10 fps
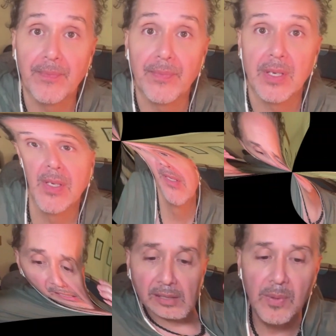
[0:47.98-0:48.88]
That
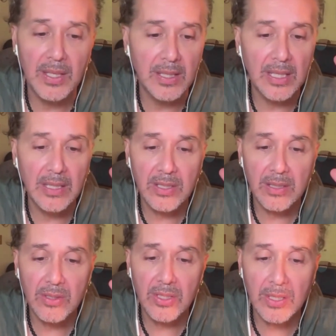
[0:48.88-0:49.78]
karma
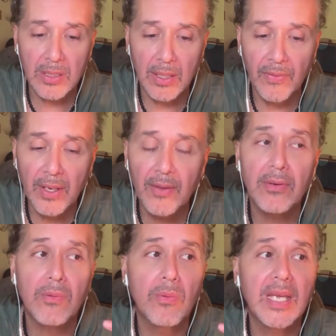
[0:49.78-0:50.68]
is just
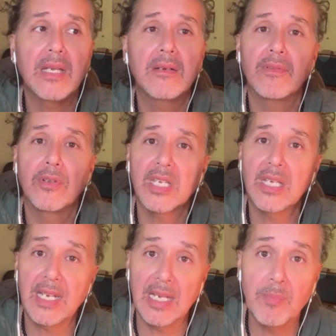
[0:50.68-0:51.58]
another way of
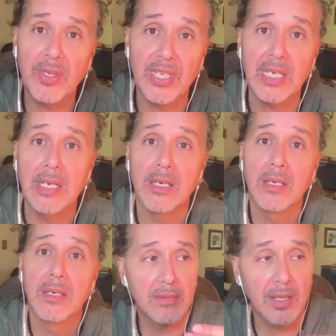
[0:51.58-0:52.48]
looking at empathy,
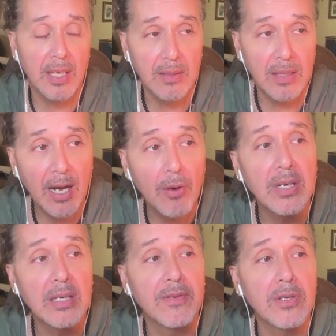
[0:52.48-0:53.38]
and how
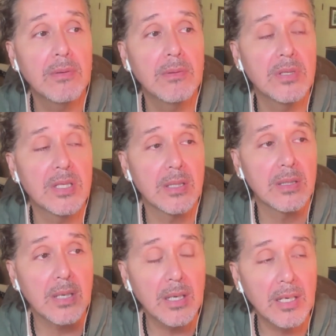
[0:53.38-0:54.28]
we have used
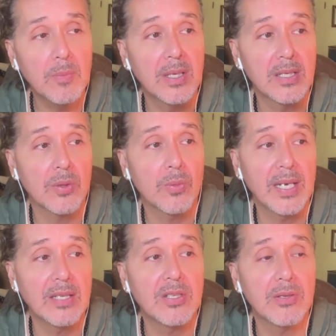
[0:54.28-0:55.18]
karma as a
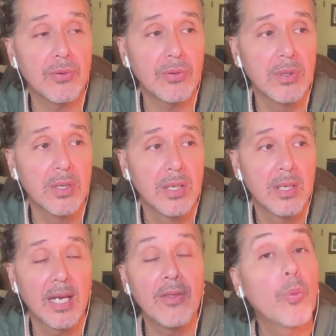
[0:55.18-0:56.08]
way to,
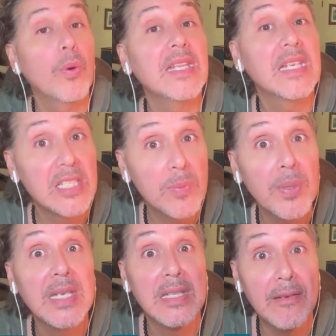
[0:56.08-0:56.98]
and the way that it's
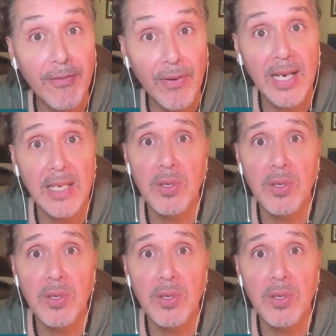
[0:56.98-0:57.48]
been defined.